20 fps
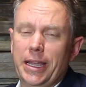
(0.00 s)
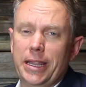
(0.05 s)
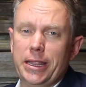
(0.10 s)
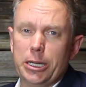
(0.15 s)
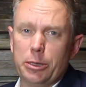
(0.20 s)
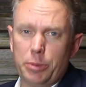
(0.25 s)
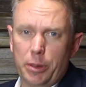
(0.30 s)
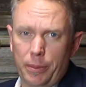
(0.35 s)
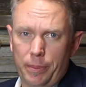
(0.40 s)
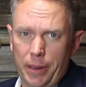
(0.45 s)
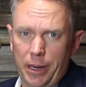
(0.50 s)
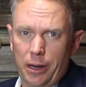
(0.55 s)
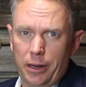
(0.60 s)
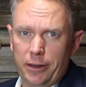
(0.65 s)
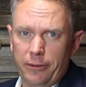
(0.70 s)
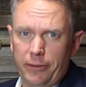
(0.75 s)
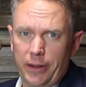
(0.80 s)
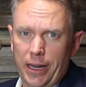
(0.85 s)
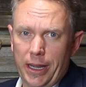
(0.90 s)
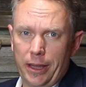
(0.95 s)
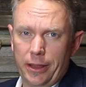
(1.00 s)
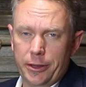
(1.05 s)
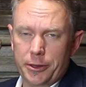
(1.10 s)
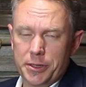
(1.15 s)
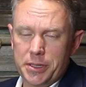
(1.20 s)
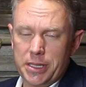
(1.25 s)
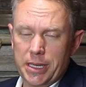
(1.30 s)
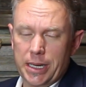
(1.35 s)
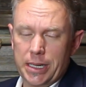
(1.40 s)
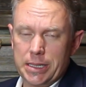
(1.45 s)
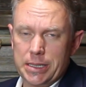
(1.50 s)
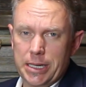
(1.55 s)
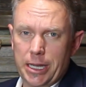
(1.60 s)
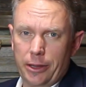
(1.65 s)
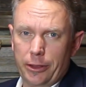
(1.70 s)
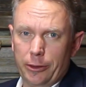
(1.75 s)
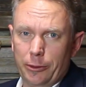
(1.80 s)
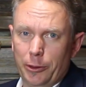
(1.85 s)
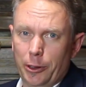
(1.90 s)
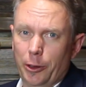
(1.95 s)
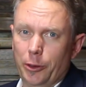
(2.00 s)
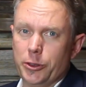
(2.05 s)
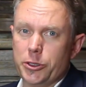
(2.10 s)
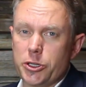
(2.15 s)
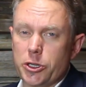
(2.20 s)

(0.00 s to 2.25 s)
and they're prepared to file those things down the road.